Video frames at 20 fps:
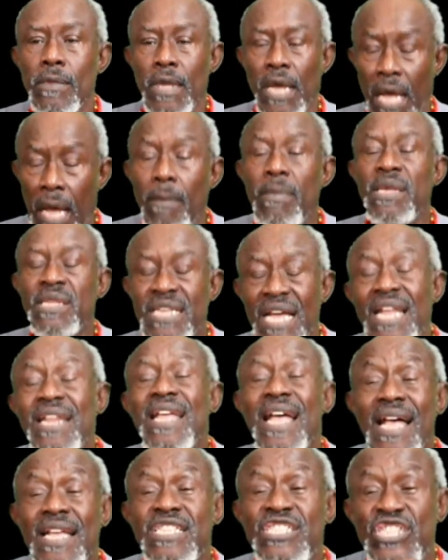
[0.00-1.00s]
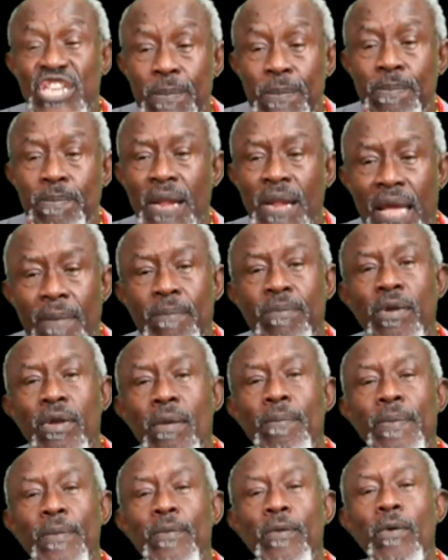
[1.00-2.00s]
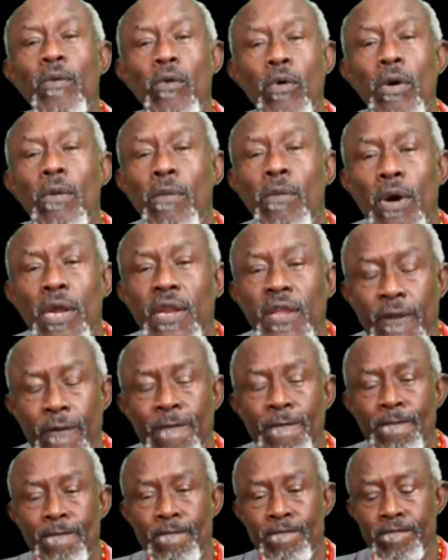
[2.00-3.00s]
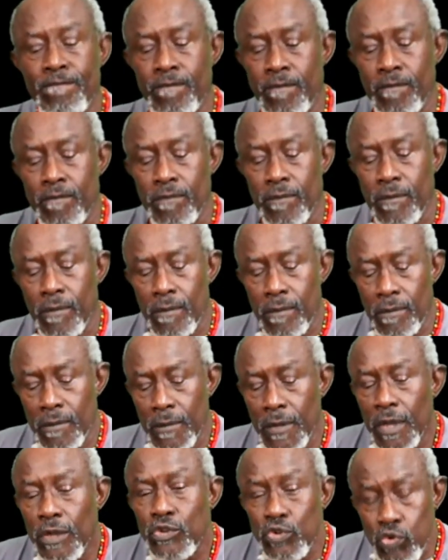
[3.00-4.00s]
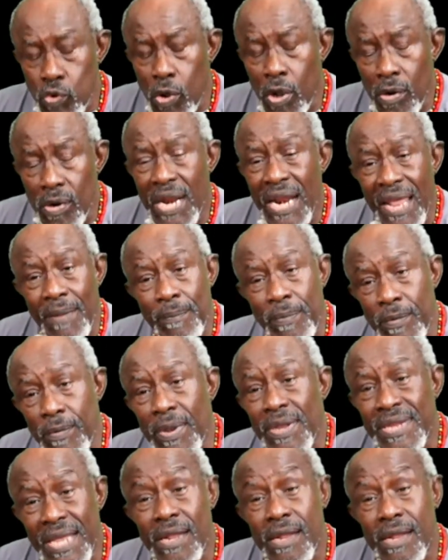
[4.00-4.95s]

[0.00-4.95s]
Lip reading: I mean, that's how cheap Liberian people want money. $200 Liberian.